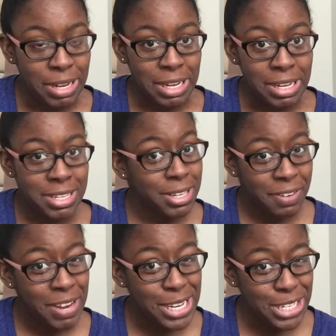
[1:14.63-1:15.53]
and
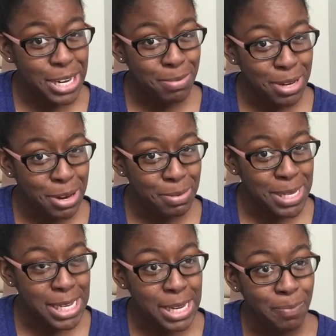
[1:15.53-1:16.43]
stuff ain't cheap, you know
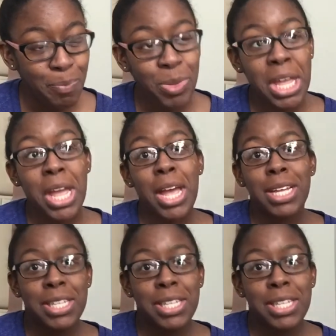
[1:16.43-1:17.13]
what I'm saying?